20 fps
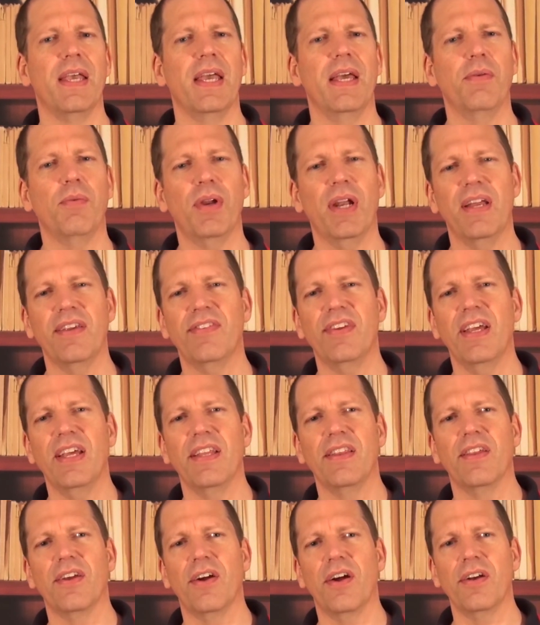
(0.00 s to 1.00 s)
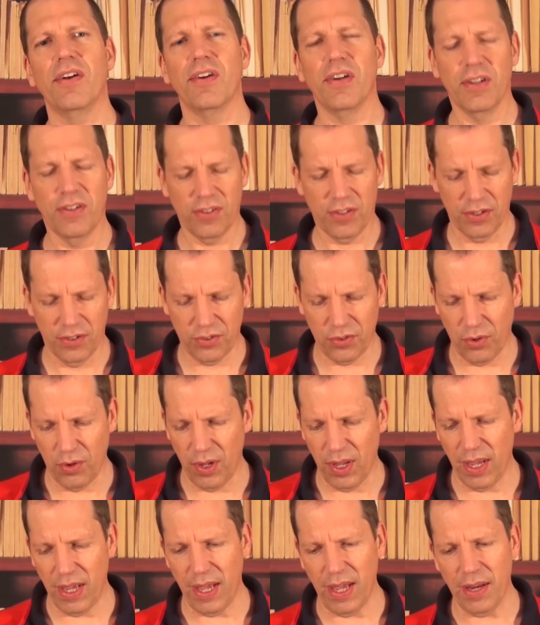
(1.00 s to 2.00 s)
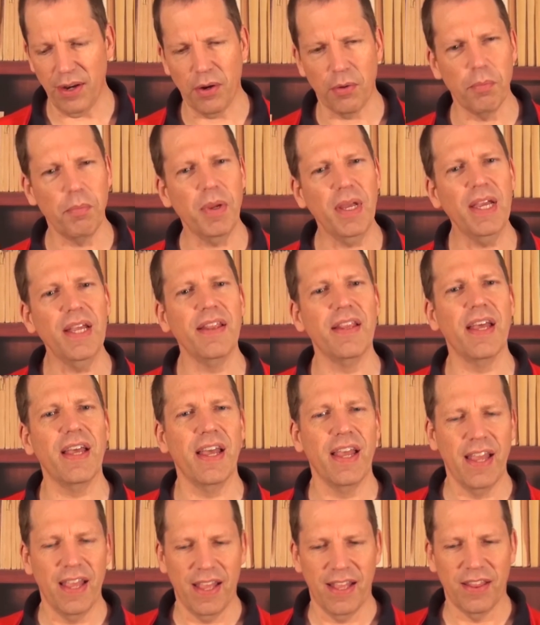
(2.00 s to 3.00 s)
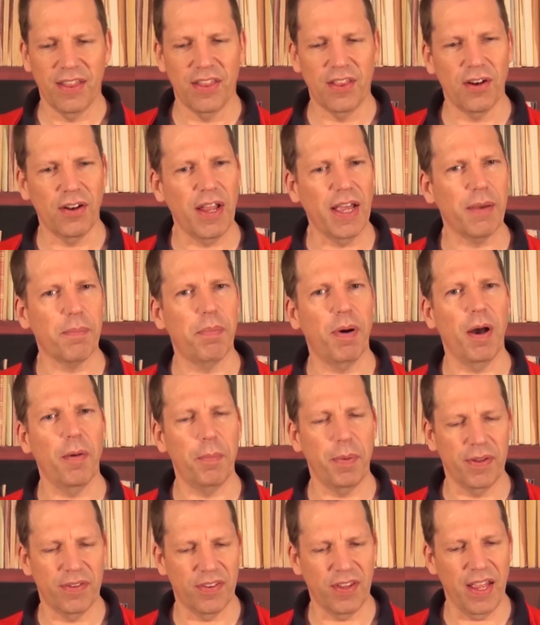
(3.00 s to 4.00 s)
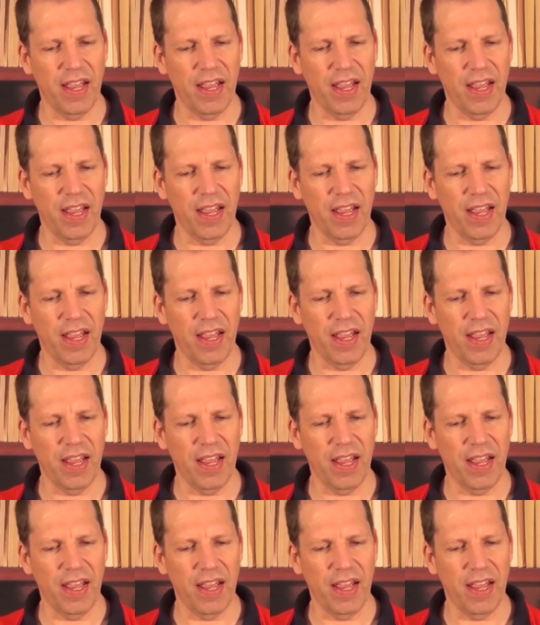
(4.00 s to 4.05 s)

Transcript: And when I say they're under his control, I don't mean that they're like puppets,